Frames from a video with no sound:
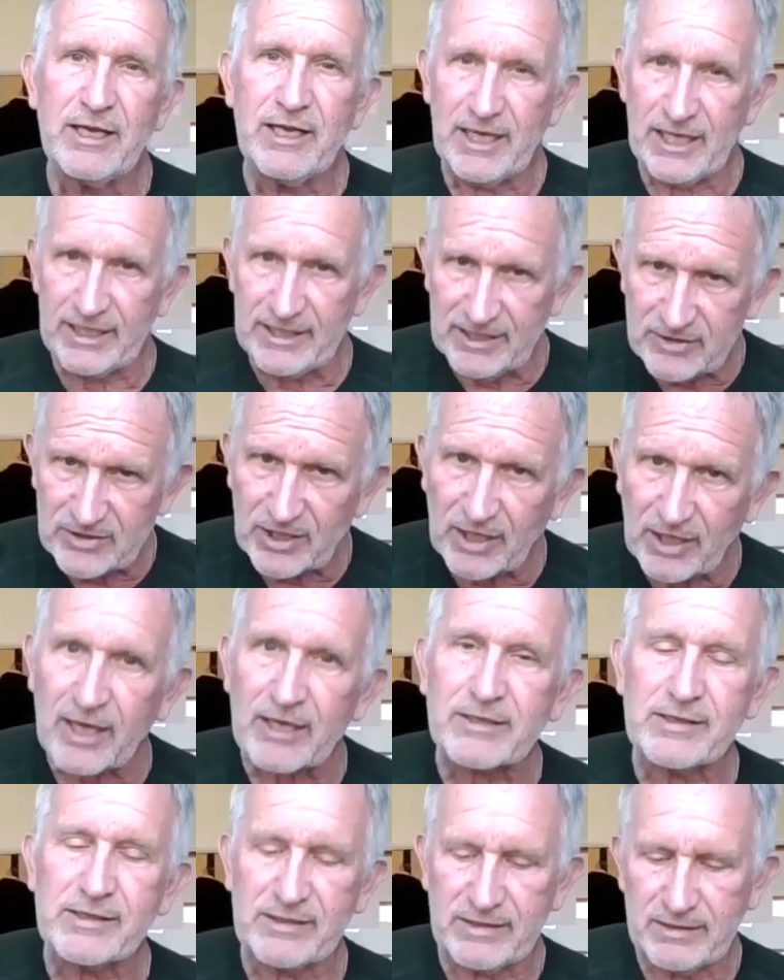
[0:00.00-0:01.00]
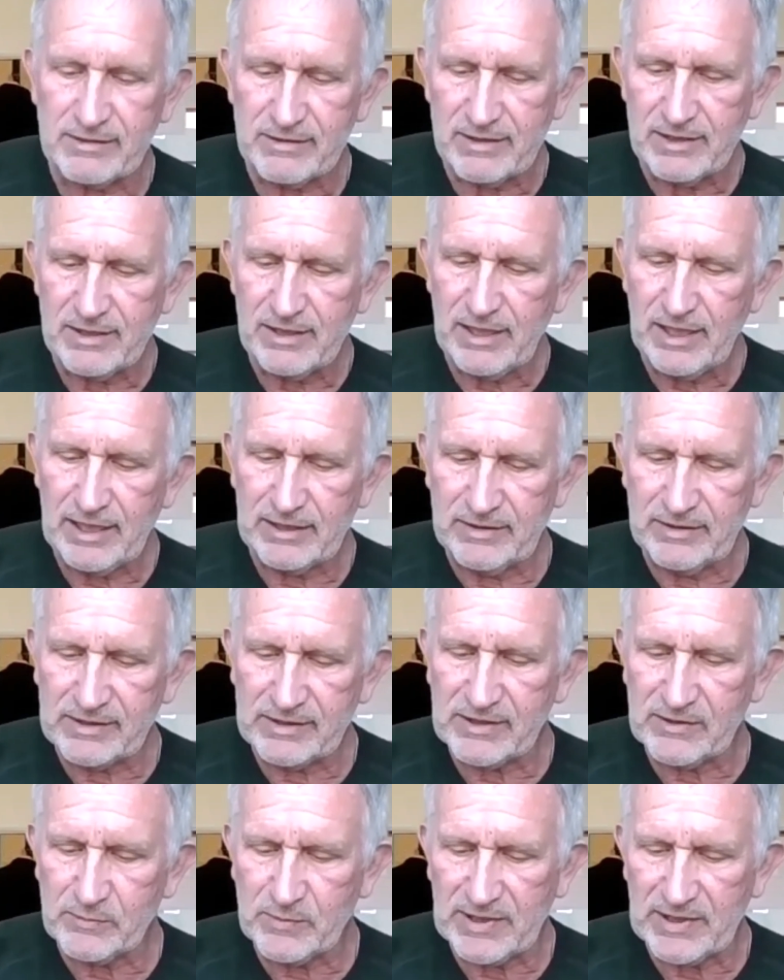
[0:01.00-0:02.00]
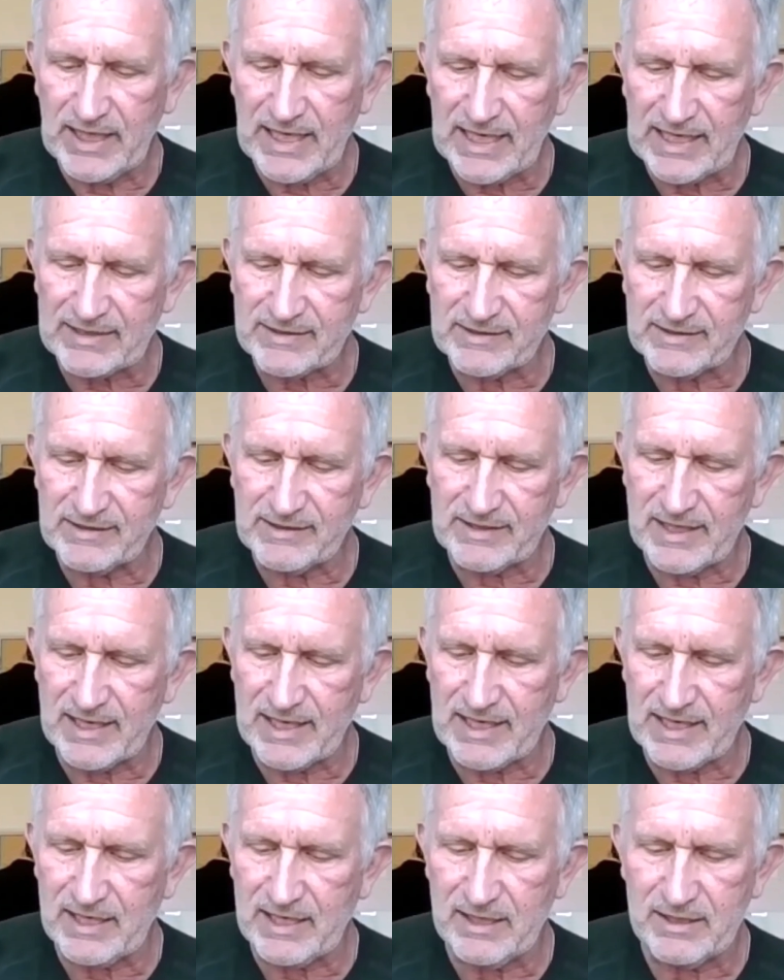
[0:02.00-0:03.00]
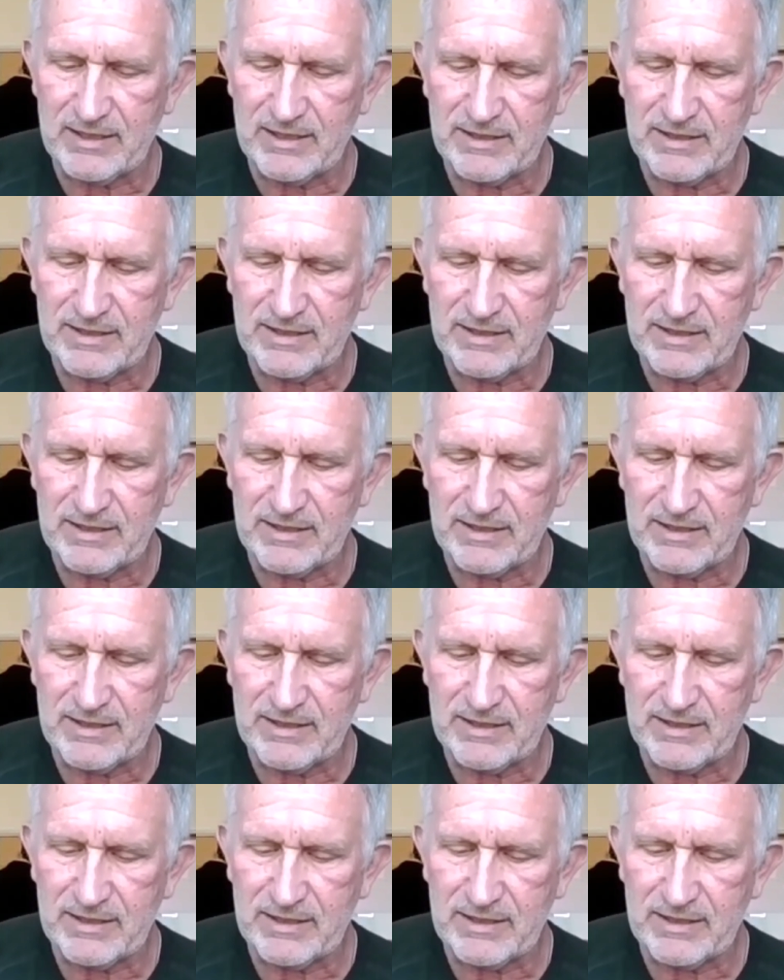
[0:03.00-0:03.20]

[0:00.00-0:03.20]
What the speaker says: And he talks. And this is what he has to say.